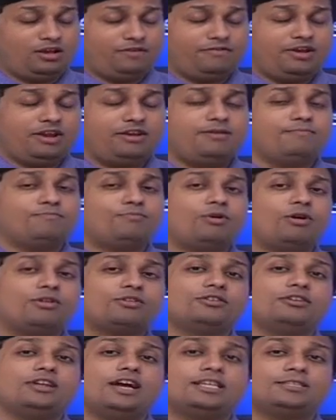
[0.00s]
A very
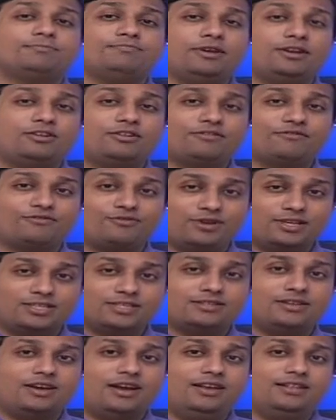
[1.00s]
important aspect of quick
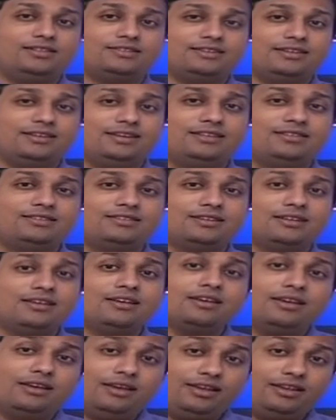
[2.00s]
styles is
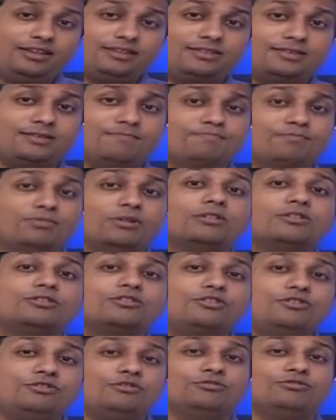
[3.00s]
it is simple
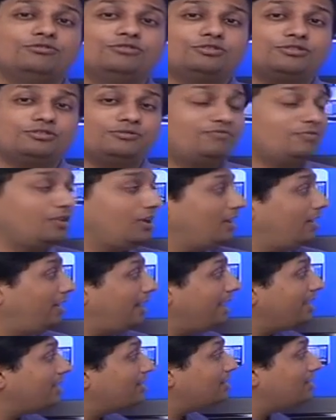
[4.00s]
to use,
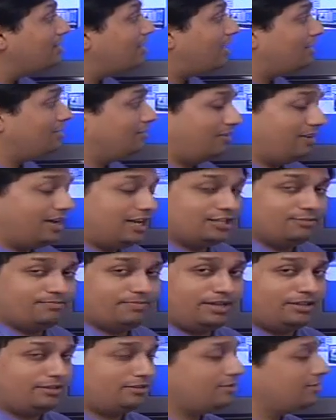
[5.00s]
like the other
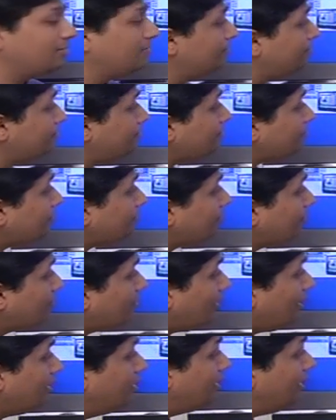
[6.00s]
aspects.
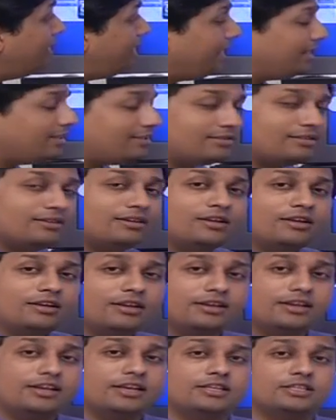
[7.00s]
The next
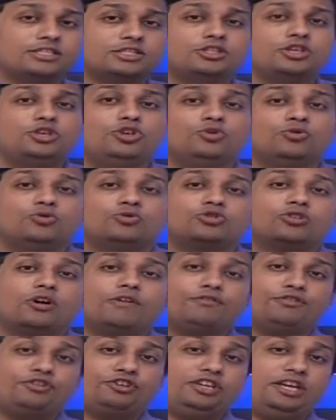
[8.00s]
is the use
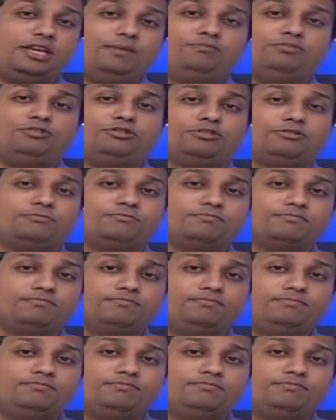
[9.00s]
of shapes.